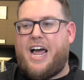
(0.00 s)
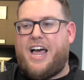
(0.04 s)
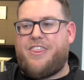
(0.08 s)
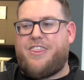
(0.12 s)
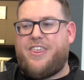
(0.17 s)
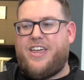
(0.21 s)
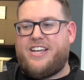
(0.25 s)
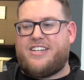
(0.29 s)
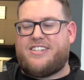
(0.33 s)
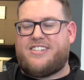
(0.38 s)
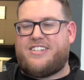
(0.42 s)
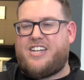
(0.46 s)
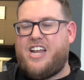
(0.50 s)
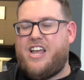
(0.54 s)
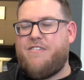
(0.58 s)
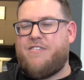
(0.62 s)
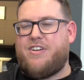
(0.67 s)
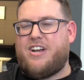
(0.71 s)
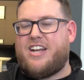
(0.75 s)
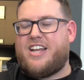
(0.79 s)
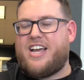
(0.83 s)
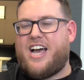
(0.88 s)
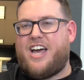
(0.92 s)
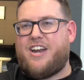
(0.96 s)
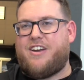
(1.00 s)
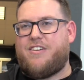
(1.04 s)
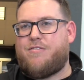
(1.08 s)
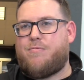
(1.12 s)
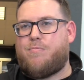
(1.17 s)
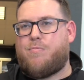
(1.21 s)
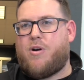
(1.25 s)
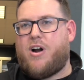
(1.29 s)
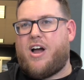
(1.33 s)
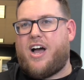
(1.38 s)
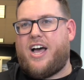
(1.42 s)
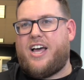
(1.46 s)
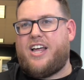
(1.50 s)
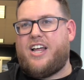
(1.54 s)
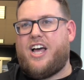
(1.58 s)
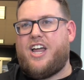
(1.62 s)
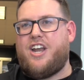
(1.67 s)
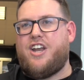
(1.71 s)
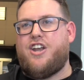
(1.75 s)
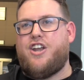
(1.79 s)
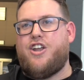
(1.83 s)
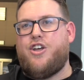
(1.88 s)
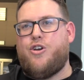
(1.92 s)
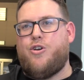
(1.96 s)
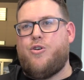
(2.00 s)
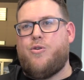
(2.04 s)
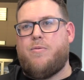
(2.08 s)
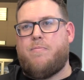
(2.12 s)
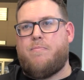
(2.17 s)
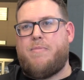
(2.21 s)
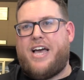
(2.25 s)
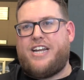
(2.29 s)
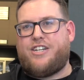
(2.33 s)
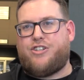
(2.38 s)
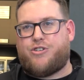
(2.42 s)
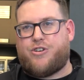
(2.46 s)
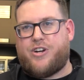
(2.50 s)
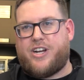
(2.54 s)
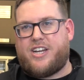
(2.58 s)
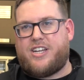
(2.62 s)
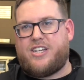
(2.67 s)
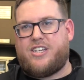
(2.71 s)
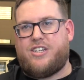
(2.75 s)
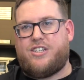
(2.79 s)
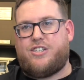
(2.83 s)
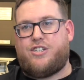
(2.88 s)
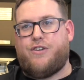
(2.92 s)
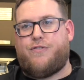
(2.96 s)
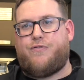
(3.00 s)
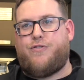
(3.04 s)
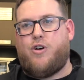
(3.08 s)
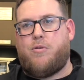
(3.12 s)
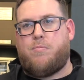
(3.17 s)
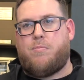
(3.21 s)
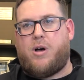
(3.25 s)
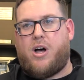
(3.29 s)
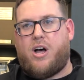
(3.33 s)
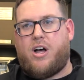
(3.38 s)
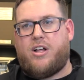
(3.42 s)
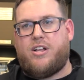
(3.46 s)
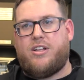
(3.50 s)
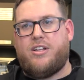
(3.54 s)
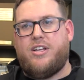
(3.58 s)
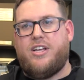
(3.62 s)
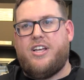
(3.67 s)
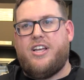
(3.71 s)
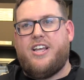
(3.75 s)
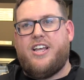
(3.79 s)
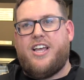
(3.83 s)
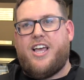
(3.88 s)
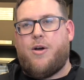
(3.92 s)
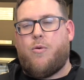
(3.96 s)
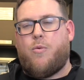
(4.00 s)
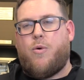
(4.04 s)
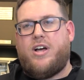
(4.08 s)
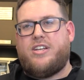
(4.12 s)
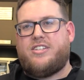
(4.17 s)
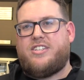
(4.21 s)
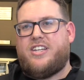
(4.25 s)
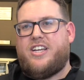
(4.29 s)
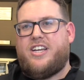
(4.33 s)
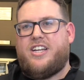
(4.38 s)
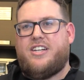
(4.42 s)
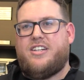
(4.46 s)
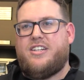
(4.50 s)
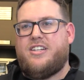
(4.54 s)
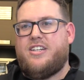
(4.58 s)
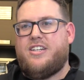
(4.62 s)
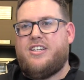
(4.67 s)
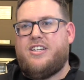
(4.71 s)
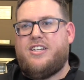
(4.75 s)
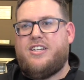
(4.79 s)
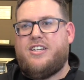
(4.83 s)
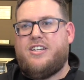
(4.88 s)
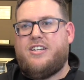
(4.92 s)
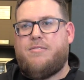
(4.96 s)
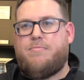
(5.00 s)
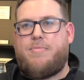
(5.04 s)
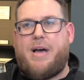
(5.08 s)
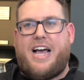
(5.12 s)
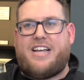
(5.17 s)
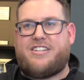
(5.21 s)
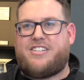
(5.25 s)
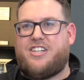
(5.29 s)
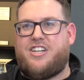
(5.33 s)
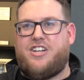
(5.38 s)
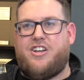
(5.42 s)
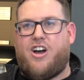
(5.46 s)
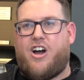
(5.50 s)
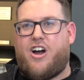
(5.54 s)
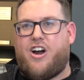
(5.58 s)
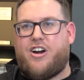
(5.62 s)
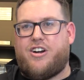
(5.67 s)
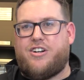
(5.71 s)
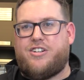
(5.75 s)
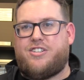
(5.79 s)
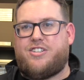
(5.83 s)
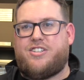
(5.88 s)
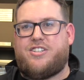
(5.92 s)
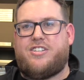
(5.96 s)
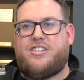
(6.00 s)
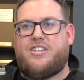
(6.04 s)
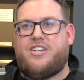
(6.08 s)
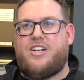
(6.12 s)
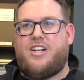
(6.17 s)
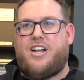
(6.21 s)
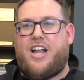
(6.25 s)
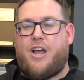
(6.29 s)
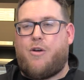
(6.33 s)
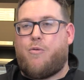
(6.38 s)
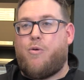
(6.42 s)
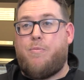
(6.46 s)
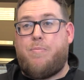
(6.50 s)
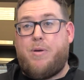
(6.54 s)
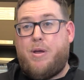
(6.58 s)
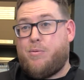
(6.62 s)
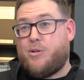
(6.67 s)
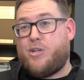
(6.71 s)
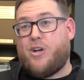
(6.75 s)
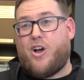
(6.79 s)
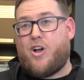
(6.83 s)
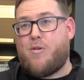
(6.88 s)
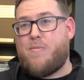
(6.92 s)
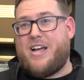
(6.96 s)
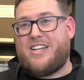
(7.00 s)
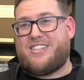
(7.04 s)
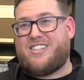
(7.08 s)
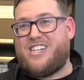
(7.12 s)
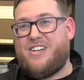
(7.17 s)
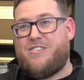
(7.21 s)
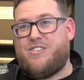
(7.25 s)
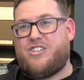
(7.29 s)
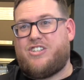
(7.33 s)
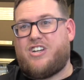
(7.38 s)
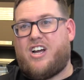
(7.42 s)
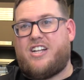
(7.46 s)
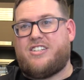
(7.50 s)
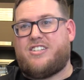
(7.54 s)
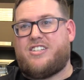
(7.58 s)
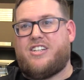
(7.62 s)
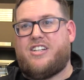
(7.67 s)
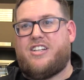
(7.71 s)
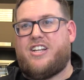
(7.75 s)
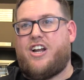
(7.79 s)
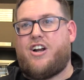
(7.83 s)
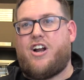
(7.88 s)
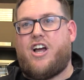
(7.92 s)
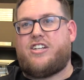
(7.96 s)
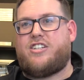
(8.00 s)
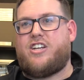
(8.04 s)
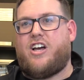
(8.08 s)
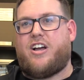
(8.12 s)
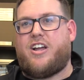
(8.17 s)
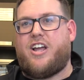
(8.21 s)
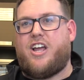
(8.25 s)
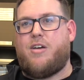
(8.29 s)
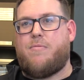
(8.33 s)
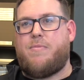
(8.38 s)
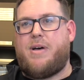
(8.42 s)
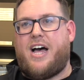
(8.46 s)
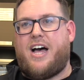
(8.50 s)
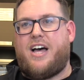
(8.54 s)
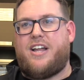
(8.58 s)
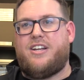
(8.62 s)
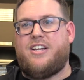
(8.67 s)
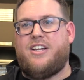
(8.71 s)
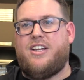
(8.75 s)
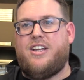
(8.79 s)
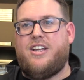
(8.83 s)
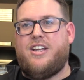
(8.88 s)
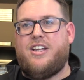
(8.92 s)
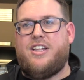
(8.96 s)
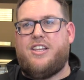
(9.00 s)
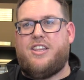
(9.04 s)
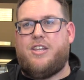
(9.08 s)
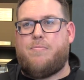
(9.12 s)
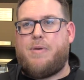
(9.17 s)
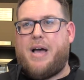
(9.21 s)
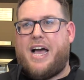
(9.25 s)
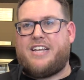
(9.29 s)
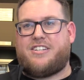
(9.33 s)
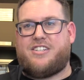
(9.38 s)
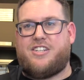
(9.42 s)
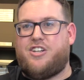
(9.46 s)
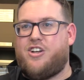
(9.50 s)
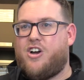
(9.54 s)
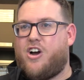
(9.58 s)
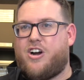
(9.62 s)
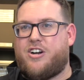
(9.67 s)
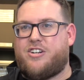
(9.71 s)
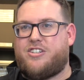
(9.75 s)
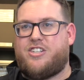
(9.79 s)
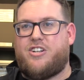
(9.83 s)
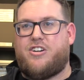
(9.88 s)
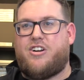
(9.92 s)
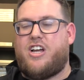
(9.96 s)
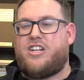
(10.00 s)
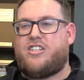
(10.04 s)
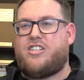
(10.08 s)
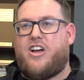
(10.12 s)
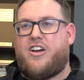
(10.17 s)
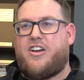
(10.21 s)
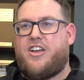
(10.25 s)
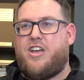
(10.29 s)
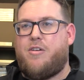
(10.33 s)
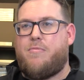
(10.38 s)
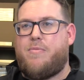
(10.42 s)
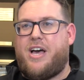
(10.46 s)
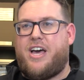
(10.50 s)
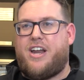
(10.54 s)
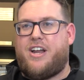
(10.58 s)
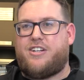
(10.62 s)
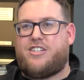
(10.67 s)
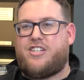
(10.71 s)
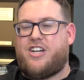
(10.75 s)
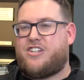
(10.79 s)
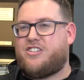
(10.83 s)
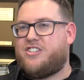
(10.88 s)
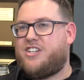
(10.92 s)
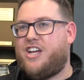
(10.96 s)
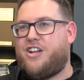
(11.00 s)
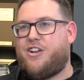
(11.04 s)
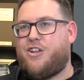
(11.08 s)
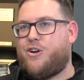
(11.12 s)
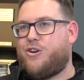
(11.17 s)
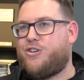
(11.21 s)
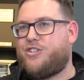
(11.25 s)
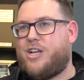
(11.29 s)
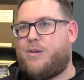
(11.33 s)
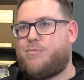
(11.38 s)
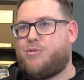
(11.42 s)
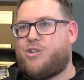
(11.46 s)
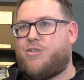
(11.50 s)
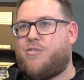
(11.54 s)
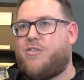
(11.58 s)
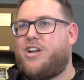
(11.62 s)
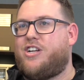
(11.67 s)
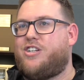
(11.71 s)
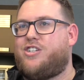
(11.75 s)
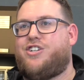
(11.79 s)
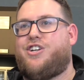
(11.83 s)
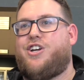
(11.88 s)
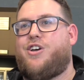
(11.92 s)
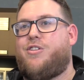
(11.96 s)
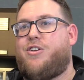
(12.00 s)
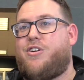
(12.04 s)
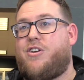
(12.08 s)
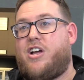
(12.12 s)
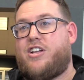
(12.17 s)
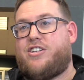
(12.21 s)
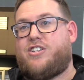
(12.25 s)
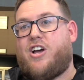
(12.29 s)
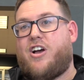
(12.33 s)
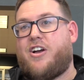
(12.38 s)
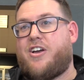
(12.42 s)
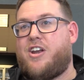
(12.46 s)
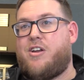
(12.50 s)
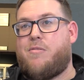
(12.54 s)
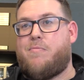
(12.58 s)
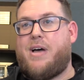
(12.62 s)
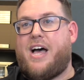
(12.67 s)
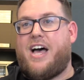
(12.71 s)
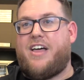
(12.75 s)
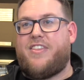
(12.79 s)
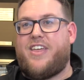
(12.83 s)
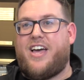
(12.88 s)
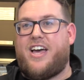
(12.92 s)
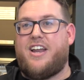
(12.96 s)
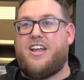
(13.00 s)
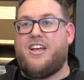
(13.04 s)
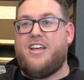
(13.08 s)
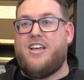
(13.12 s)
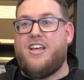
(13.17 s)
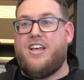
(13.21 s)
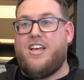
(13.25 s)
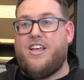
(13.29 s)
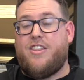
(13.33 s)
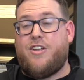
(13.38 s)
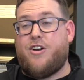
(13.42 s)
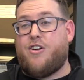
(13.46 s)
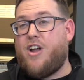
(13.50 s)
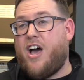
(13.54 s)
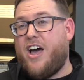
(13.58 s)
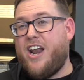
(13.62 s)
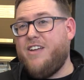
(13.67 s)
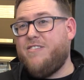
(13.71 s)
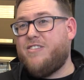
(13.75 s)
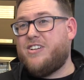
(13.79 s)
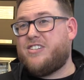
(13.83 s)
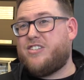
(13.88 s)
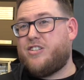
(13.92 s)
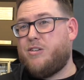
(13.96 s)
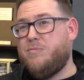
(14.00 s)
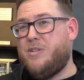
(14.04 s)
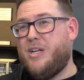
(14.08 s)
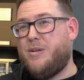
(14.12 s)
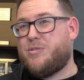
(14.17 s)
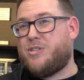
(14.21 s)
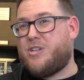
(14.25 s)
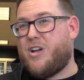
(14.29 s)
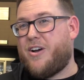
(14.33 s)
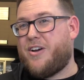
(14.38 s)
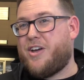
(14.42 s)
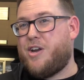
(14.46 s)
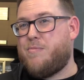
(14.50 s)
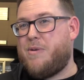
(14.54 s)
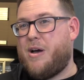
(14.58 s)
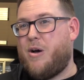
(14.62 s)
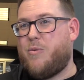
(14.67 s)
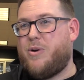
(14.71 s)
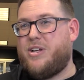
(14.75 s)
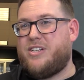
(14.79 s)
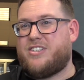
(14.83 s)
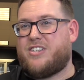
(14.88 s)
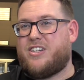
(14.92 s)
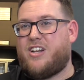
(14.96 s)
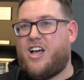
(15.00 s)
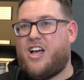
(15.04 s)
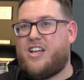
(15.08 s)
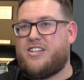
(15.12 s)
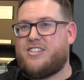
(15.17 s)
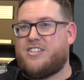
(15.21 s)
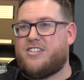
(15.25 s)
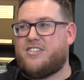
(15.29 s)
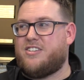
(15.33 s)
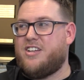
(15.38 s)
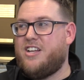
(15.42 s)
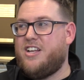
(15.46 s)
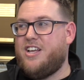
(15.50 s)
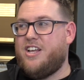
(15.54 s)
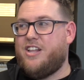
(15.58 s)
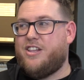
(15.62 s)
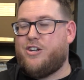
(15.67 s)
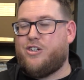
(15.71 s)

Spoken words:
I think Steven kind of brought a new metric to football. It wasn't passing yards. Like when people talk about Steven Johnson, they're not talking about the passing yards. They're not talking about a touchdown interception ratio. They're not talking about that. They're not even sometimes talking about wins and losses.